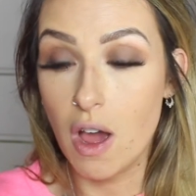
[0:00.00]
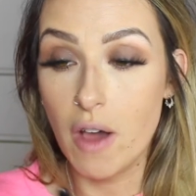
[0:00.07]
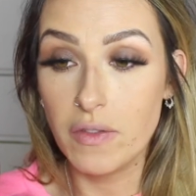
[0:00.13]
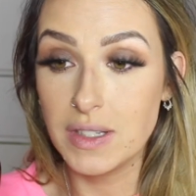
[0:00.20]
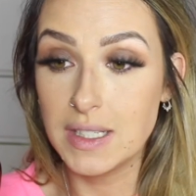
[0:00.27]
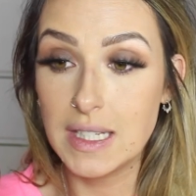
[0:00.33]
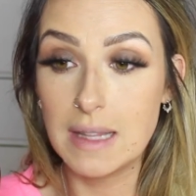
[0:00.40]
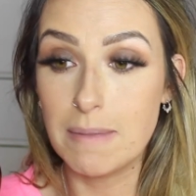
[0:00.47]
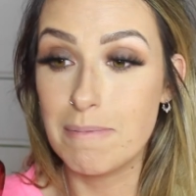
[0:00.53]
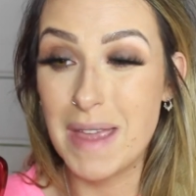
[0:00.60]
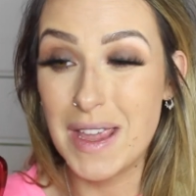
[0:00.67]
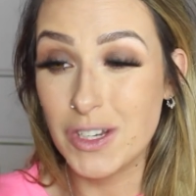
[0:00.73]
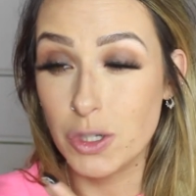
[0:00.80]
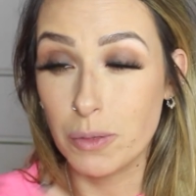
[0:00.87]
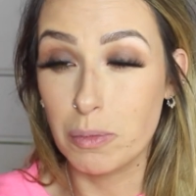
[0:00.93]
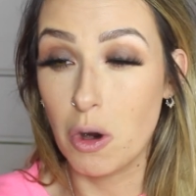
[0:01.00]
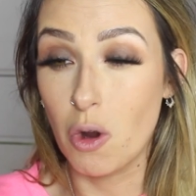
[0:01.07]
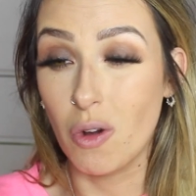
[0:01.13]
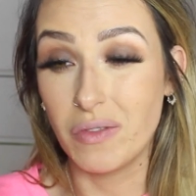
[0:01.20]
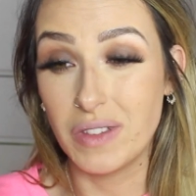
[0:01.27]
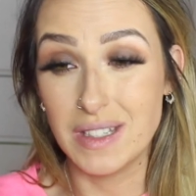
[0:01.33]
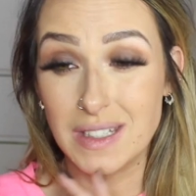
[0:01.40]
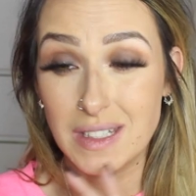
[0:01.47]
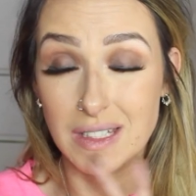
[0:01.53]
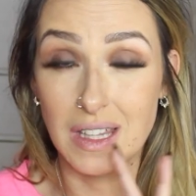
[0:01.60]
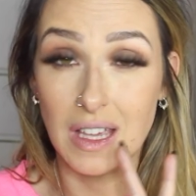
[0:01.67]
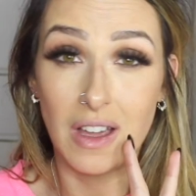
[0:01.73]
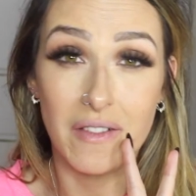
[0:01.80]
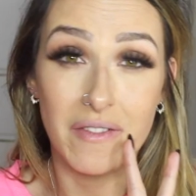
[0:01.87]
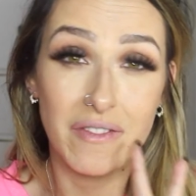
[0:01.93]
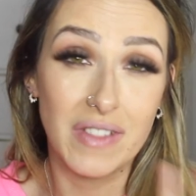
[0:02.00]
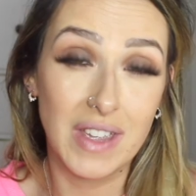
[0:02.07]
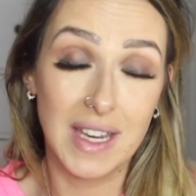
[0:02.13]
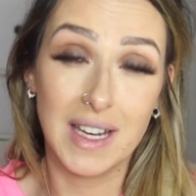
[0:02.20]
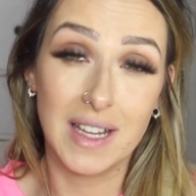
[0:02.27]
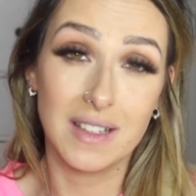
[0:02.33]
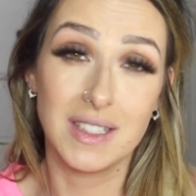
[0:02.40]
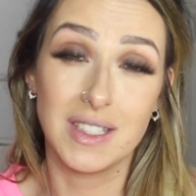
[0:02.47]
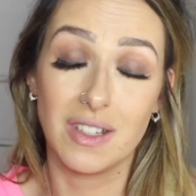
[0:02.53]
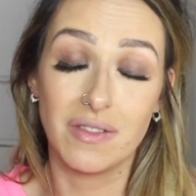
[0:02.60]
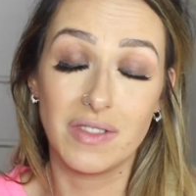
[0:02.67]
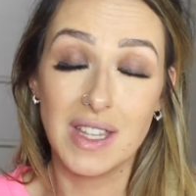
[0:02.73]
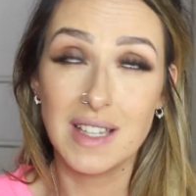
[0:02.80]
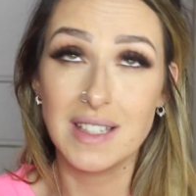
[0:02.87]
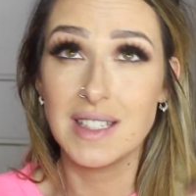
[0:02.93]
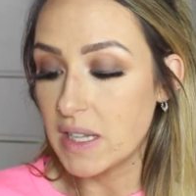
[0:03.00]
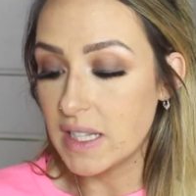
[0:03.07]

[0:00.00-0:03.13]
Obviously the major pro of this is the convenience of this.